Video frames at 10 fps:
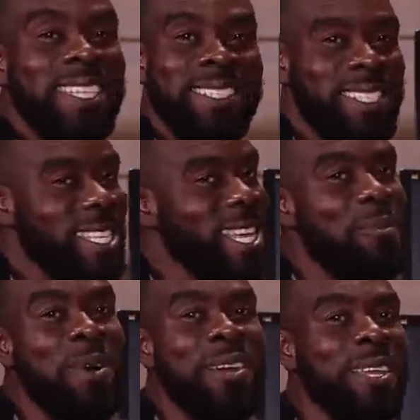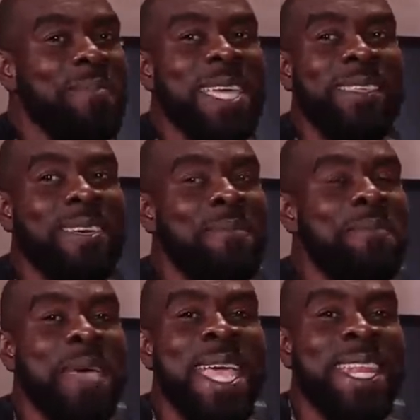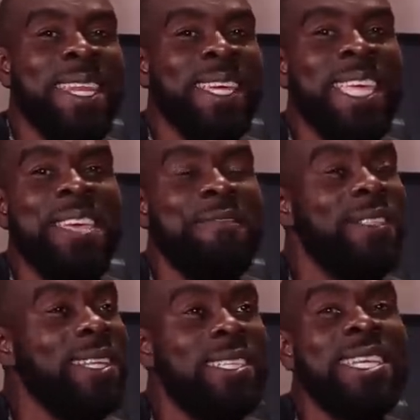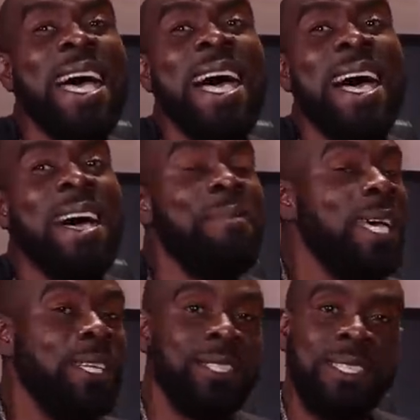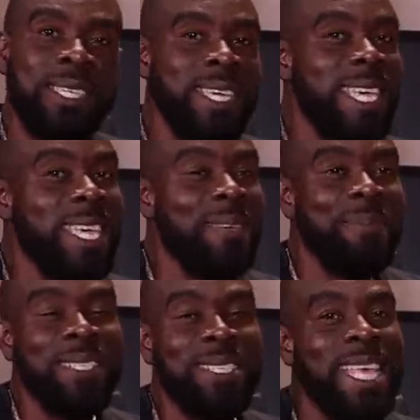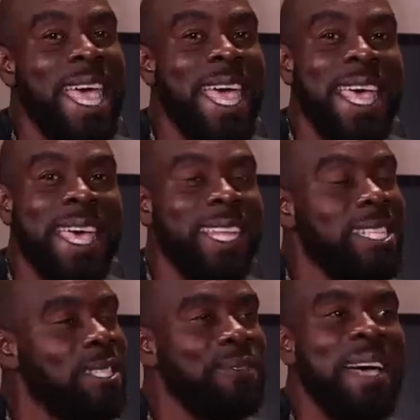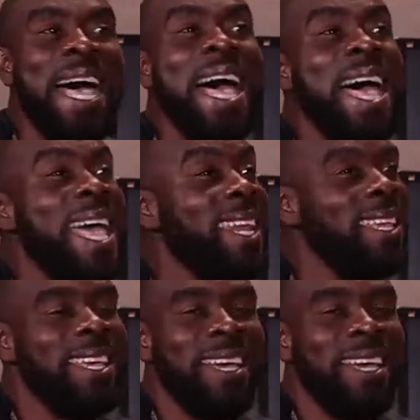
See, I wanna be the man you give the job to keep you satisfied